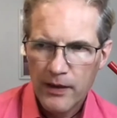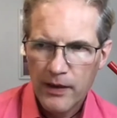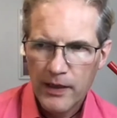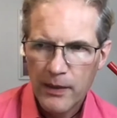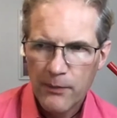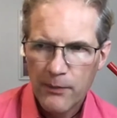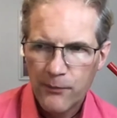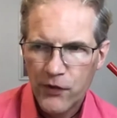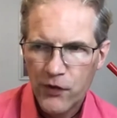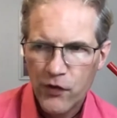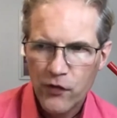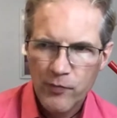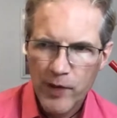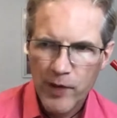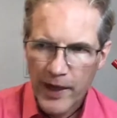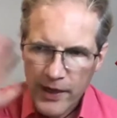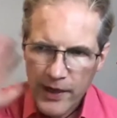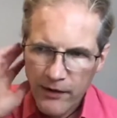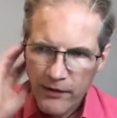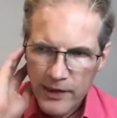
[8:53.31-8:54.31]
improve my
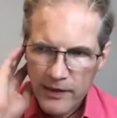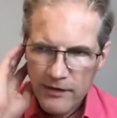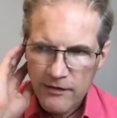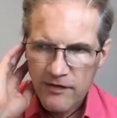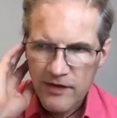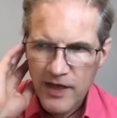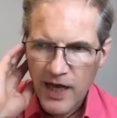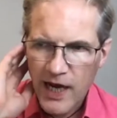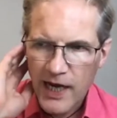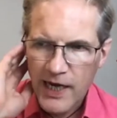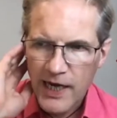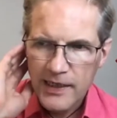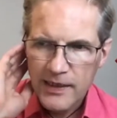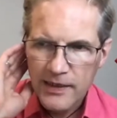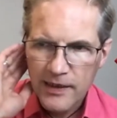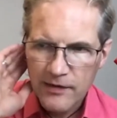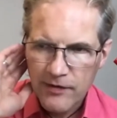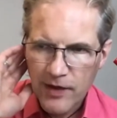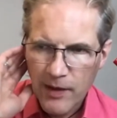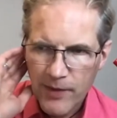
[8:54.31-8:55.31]
hearing inside
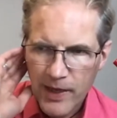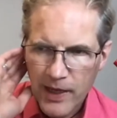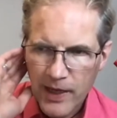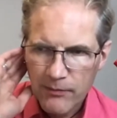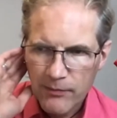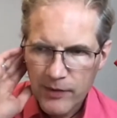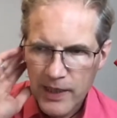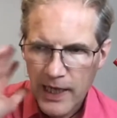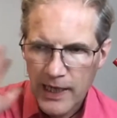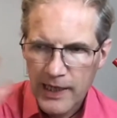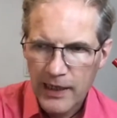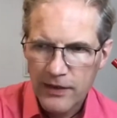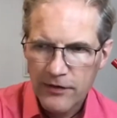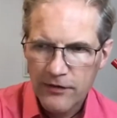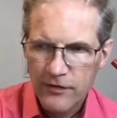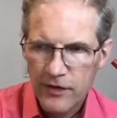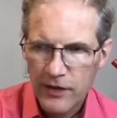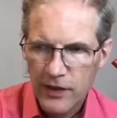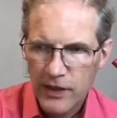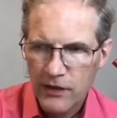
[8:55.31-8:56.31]
is I began
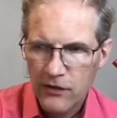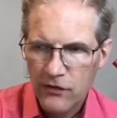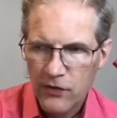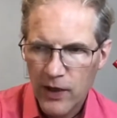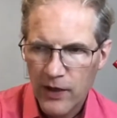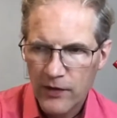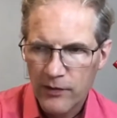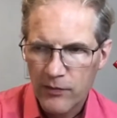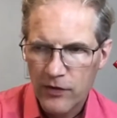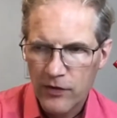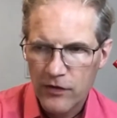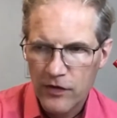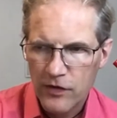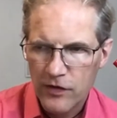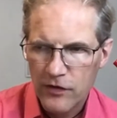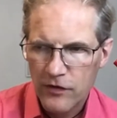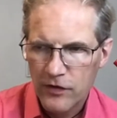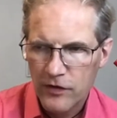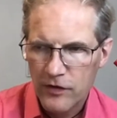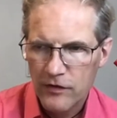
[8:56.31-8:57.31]
listening to other
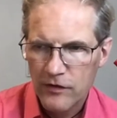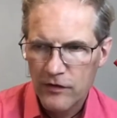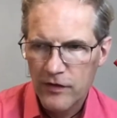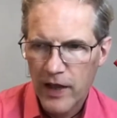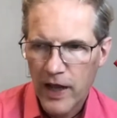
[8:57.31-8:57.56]
musicians.